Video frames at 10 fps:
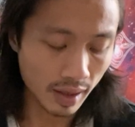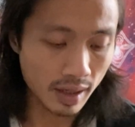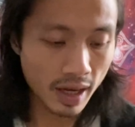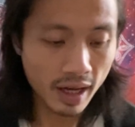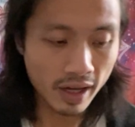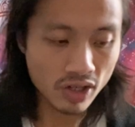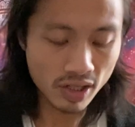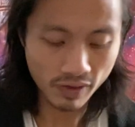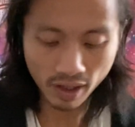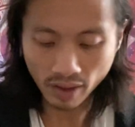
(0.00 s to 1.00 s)
Yeah, I just
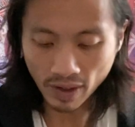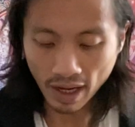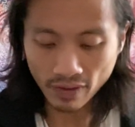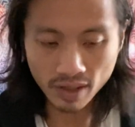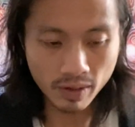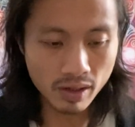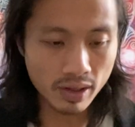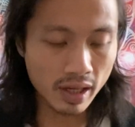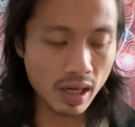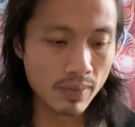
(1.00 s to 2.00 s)
feel like we have someone here
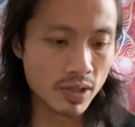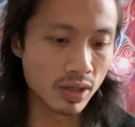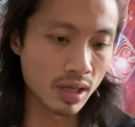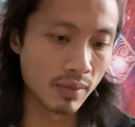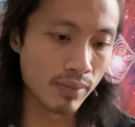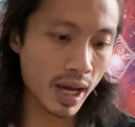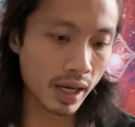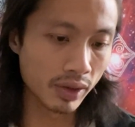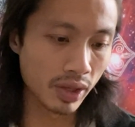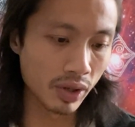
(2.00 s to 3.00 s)
that keeps looking
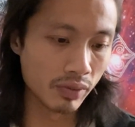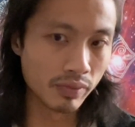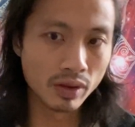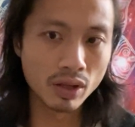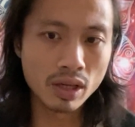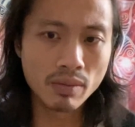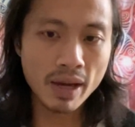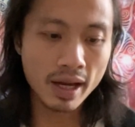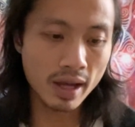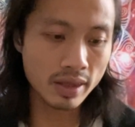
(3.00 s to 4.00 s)
back, though, looking
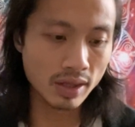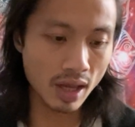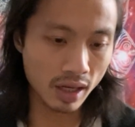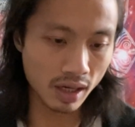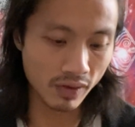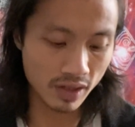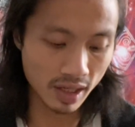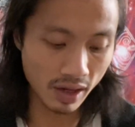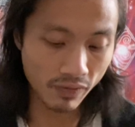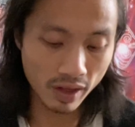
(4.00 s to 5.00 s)
back at the negatives.
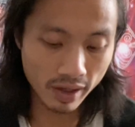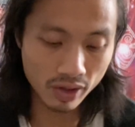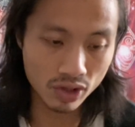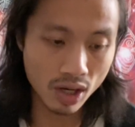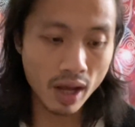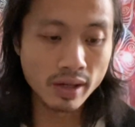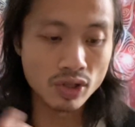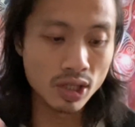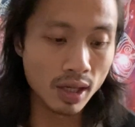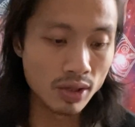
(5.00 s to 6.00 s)
And I feel like you're trying to
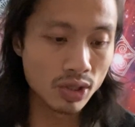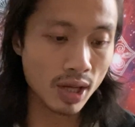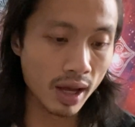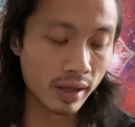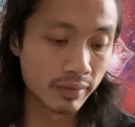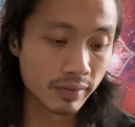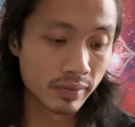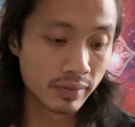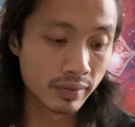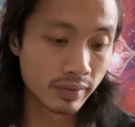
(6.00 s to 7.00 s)
change that.
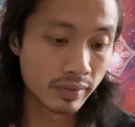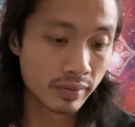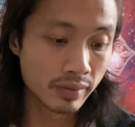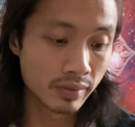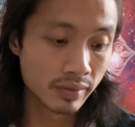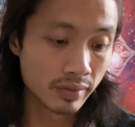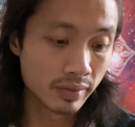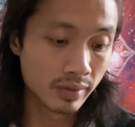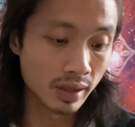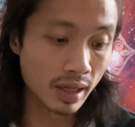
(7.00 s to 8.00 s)

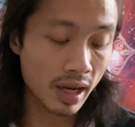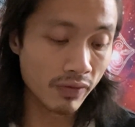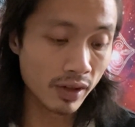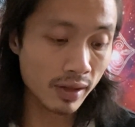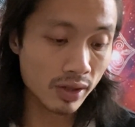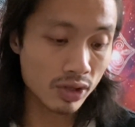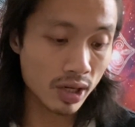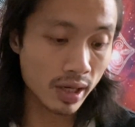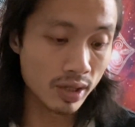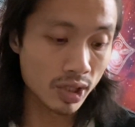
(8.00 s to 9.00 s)
Yeah, I feel like you're
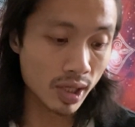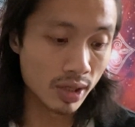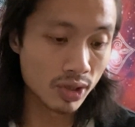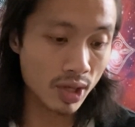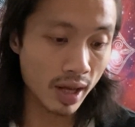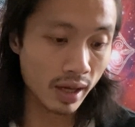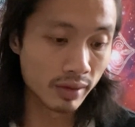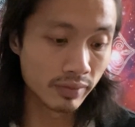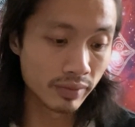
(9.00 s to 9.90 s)
trying to change that.